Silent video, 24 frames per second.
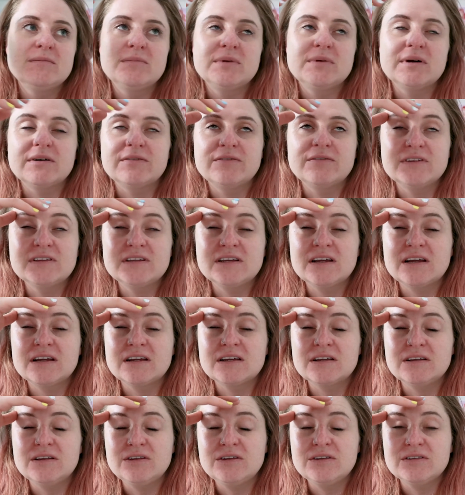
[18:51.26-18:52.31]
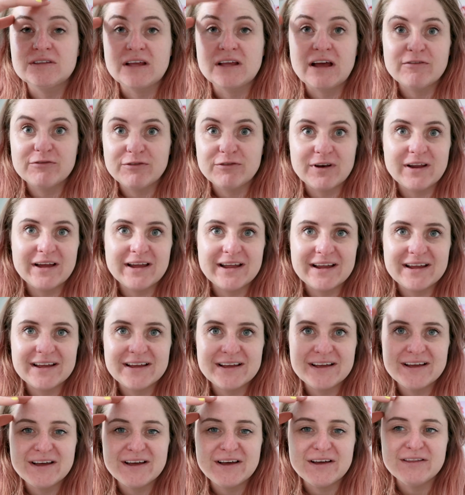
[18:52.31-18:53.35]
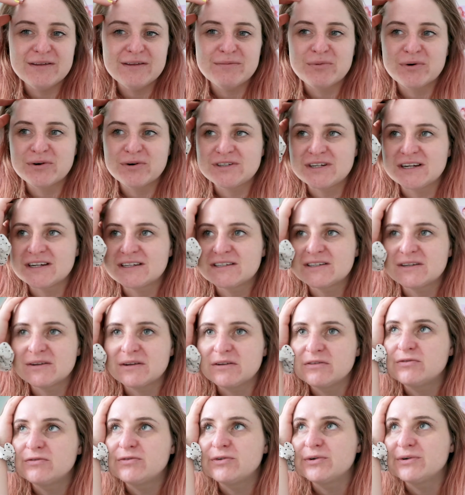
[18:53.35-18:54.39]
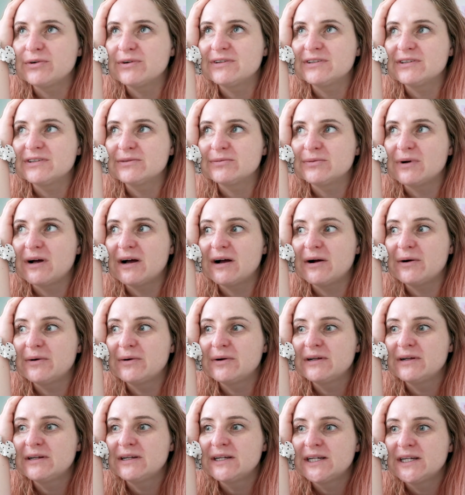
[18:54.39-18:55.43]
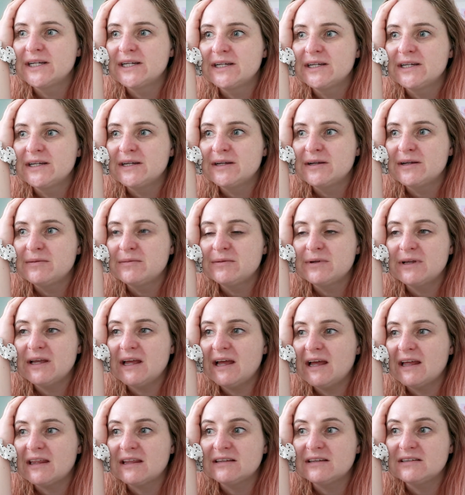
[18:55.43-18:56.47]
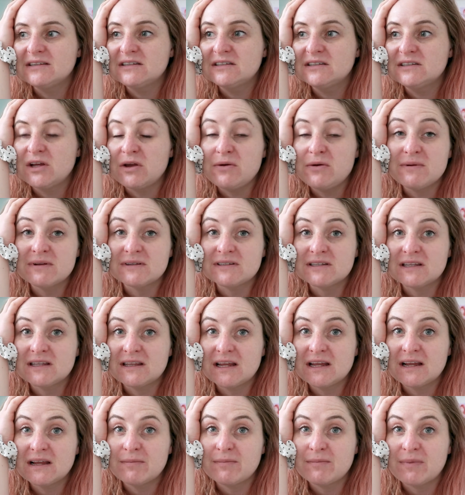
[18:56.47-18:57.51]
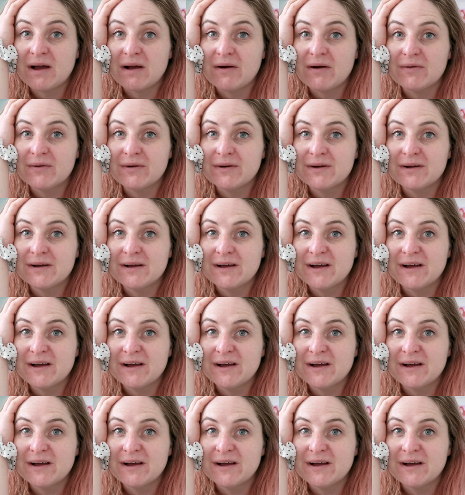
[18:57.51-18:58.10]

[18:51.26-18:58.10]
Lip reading: But obviously I can use that for like other projects going forwards as well. Yeah, there's just so much to think about.